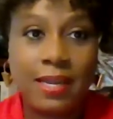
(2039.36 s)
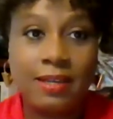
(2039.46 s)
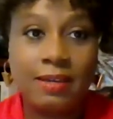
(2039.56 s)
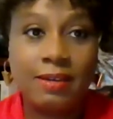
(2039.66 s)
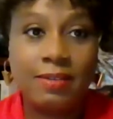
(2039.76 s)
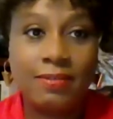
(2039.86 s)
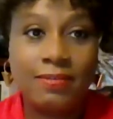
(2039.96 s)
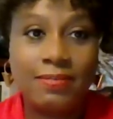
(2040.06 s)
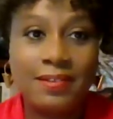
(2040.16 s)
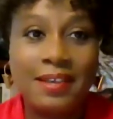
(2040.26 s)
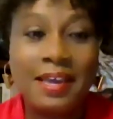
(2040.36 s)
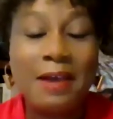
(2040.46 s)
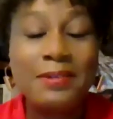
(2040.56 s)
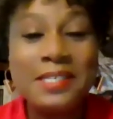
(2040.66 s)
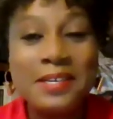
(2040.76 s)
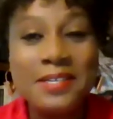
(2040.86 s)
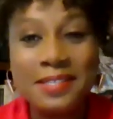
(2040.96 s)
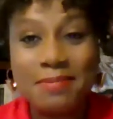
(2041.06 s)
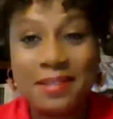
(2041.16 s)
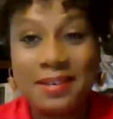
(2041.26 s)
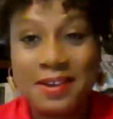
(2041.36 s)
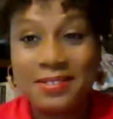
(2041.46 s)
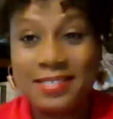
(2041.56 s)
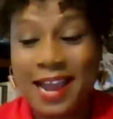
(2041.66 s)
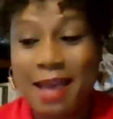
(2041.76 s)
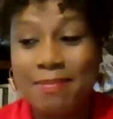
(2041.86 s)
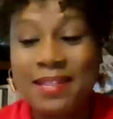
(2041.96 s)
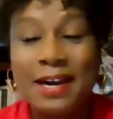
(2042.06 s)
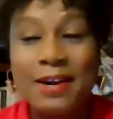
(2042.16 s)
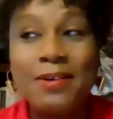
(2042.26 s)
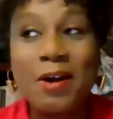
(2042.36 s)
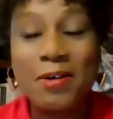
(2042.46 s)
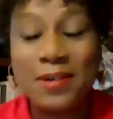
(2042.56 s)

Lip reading: right? I'll tell you something else that happened that I